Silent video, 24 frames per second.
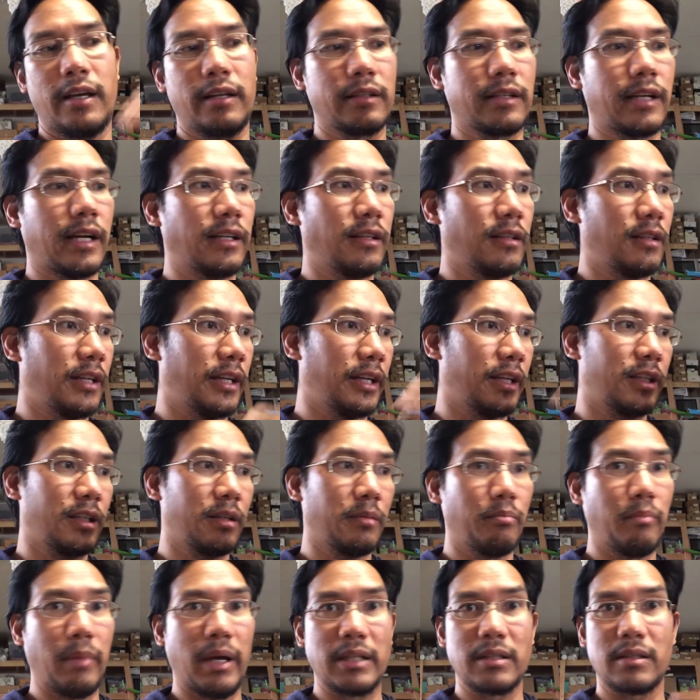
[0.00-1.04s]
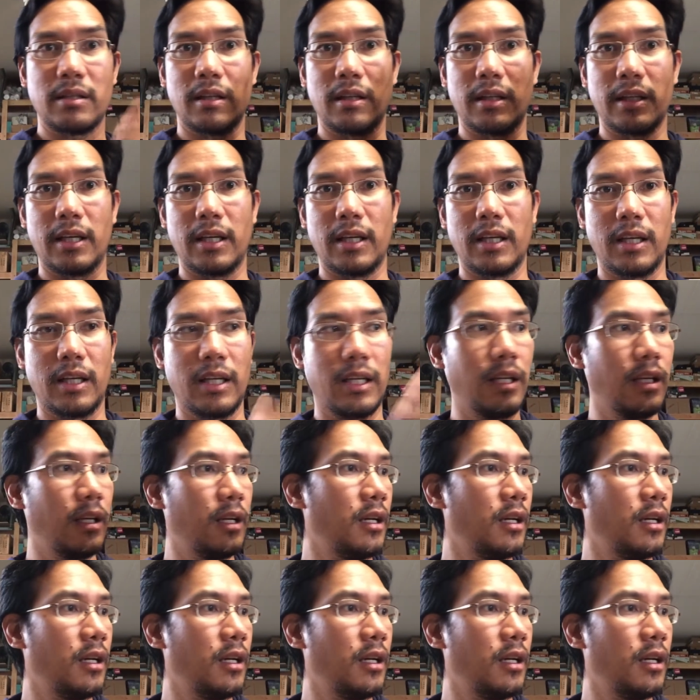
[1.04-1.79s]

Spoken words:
kind of like mentally